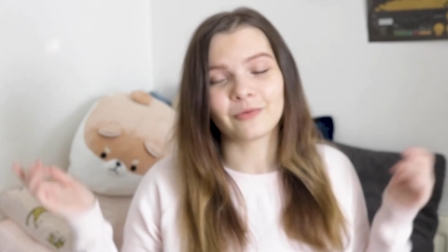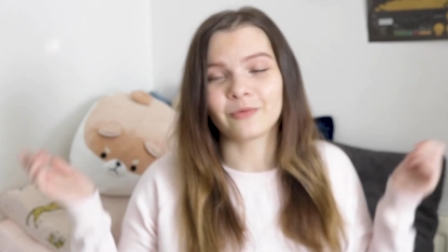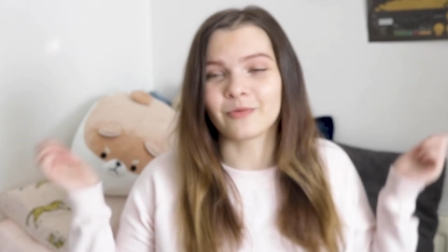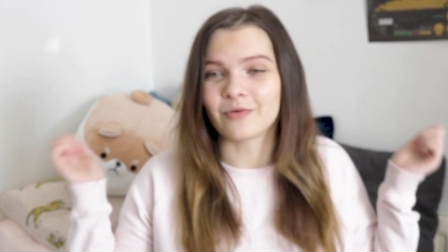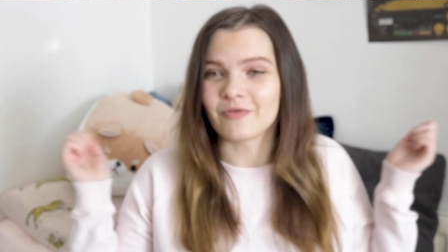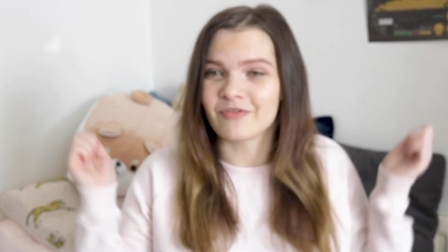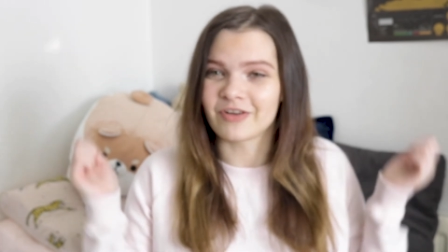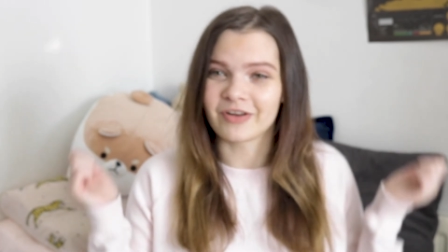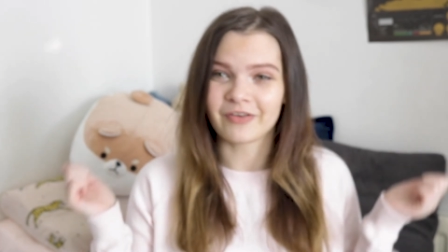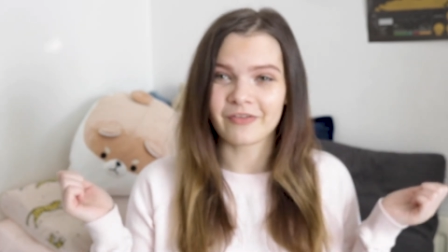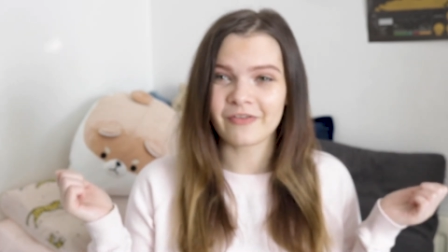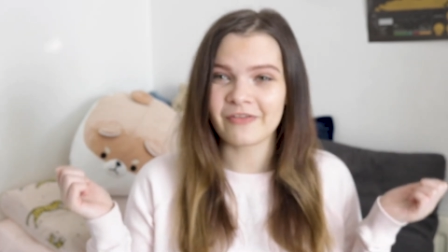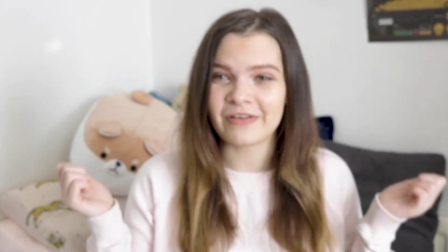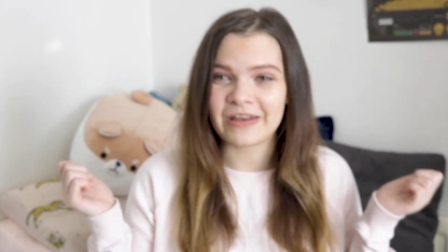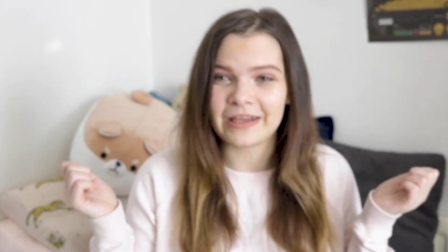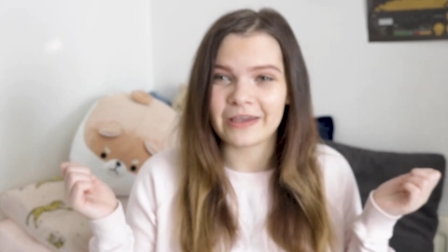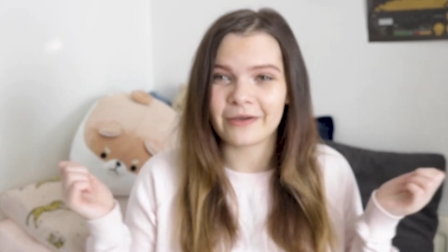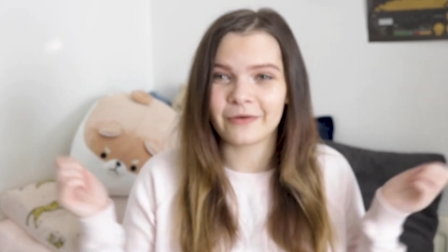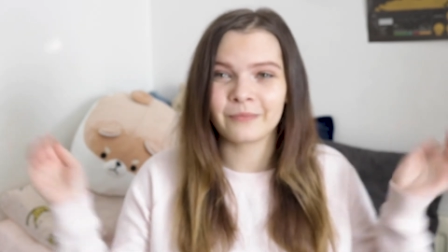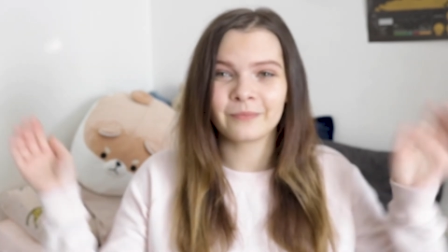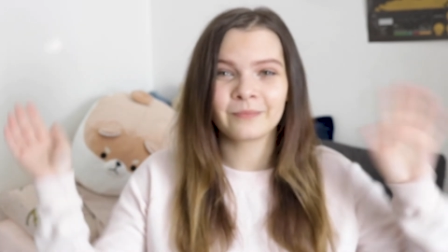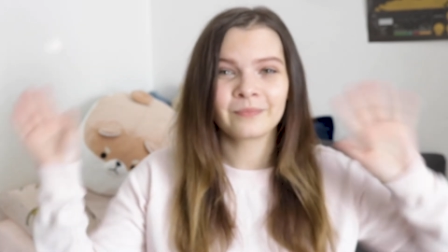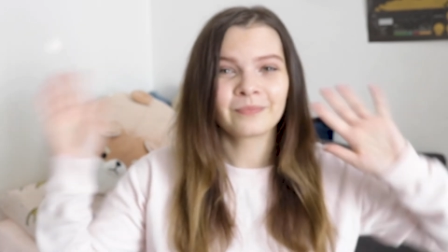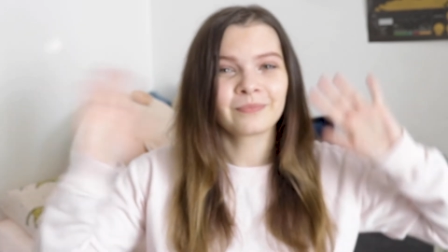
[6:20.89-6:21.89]
with another
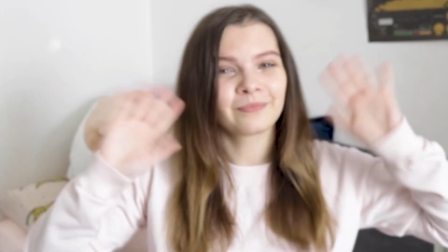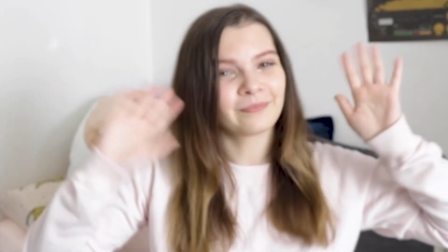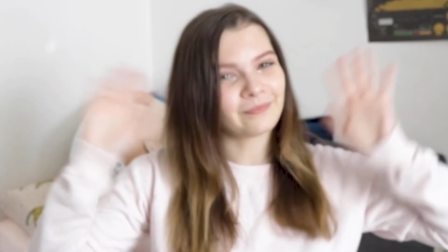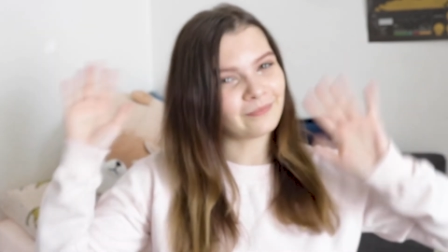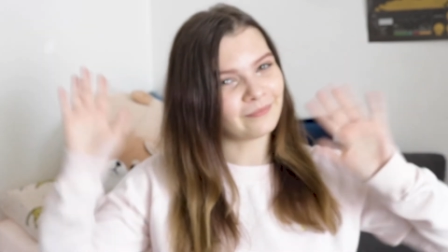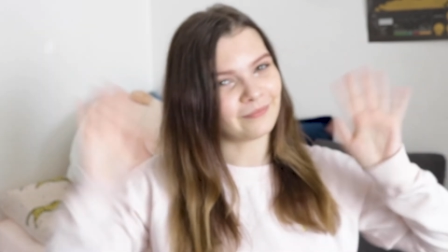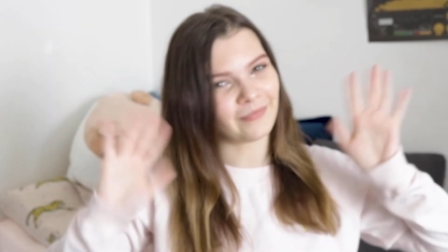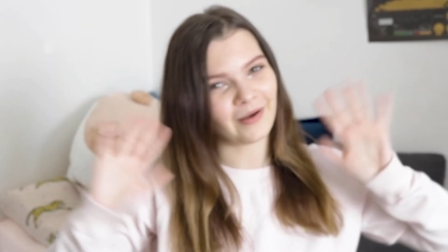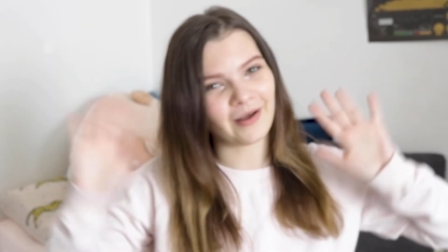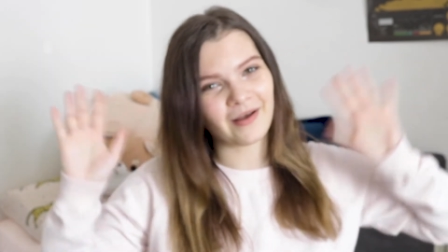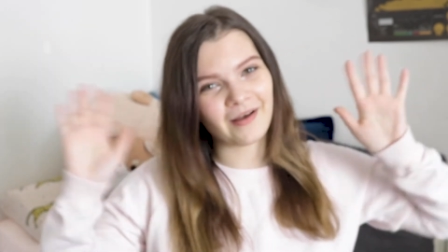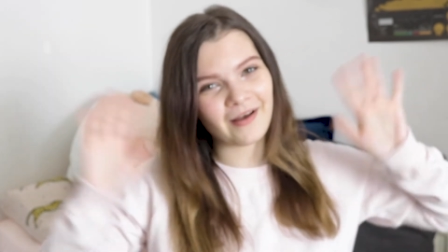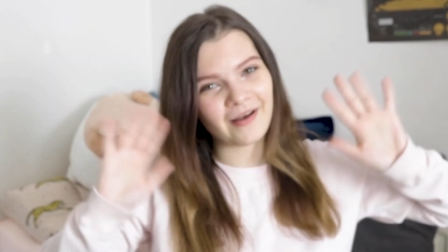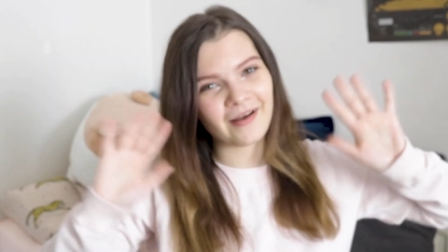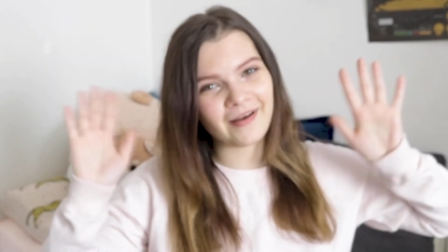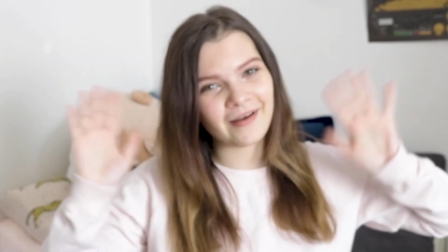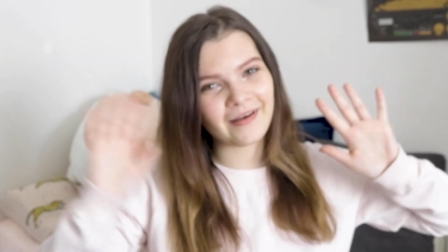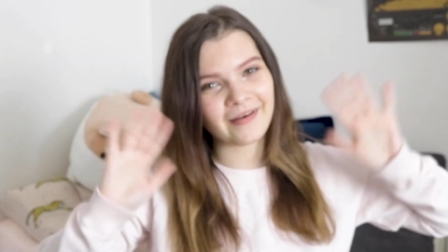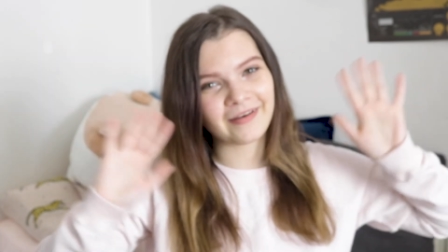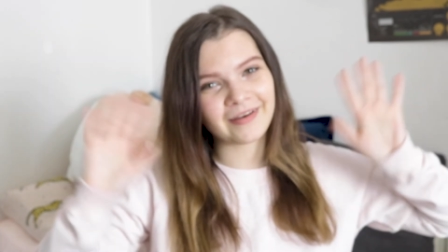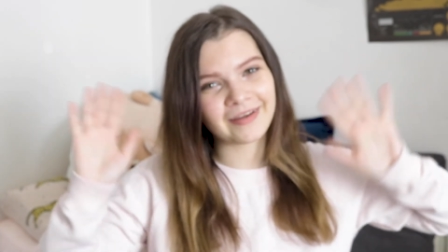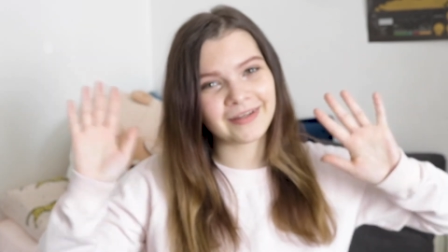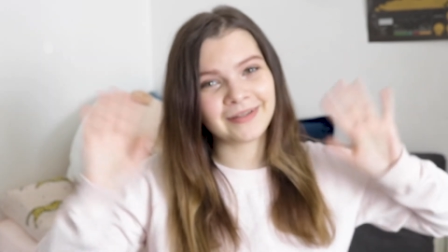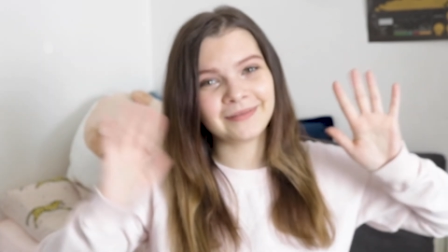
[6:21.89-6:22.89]
video.
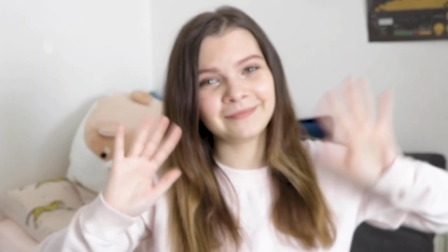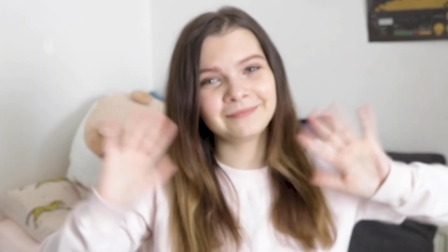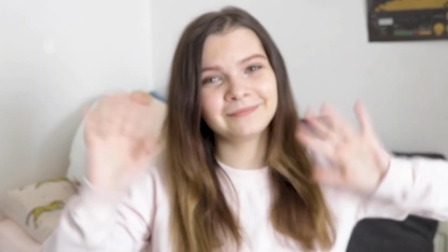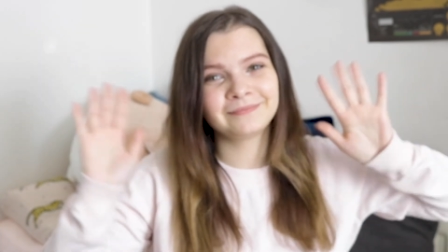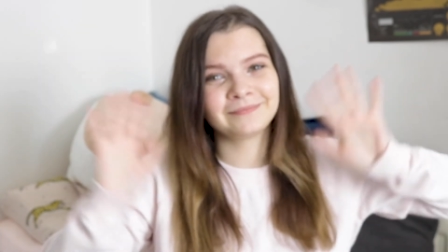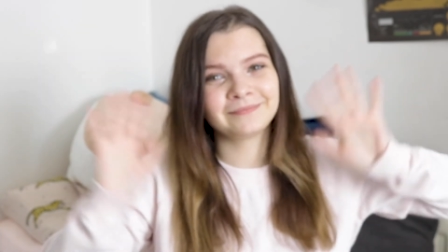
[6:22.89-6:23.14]
Bye!